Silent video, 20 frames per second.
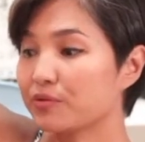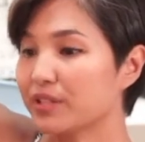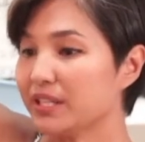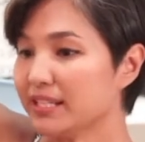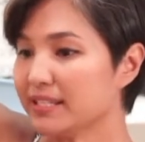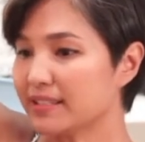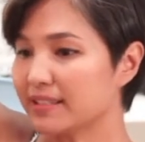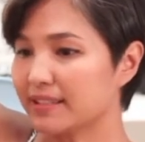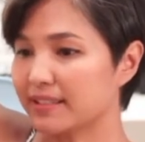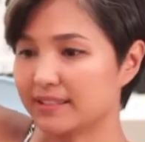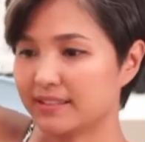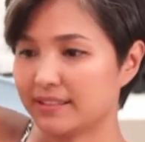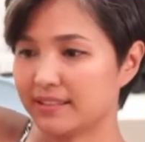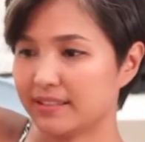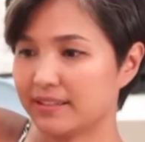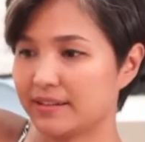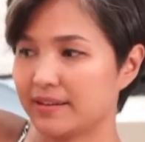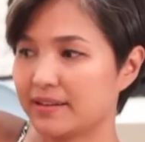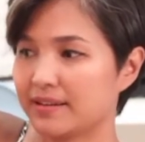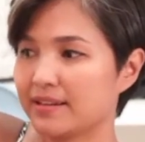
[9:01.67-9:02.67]

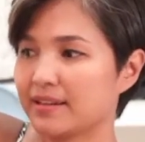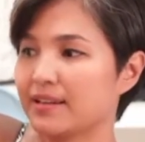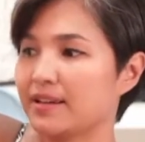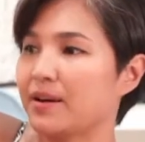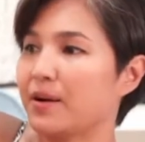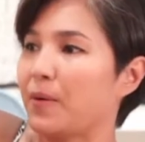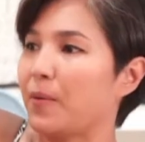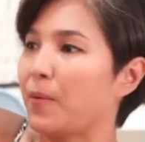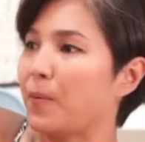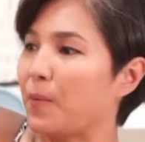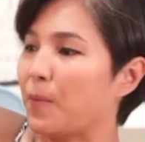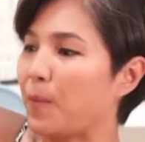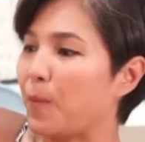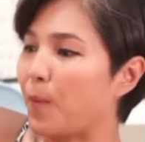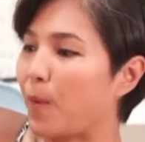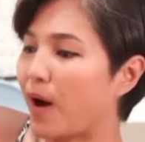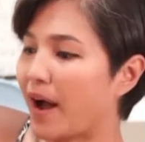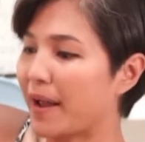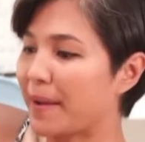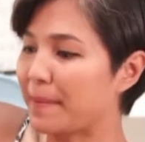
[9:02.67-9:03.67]
reason
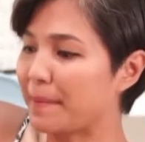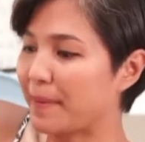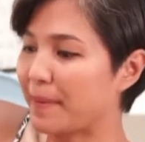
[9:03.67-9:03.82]
why